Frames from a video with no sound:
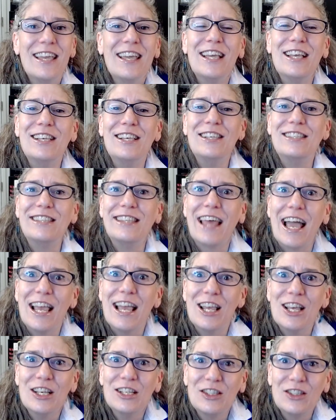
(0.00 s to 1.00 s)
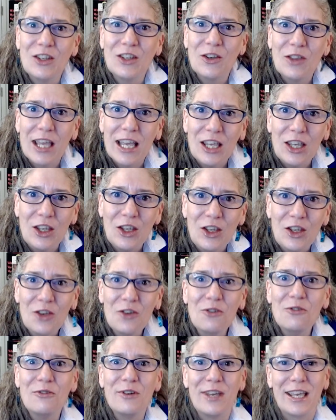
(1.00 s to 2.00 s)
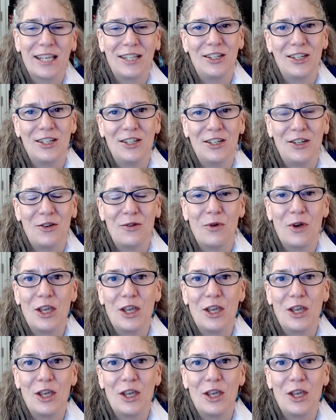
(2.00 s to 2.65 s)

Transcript: is that so that you get to do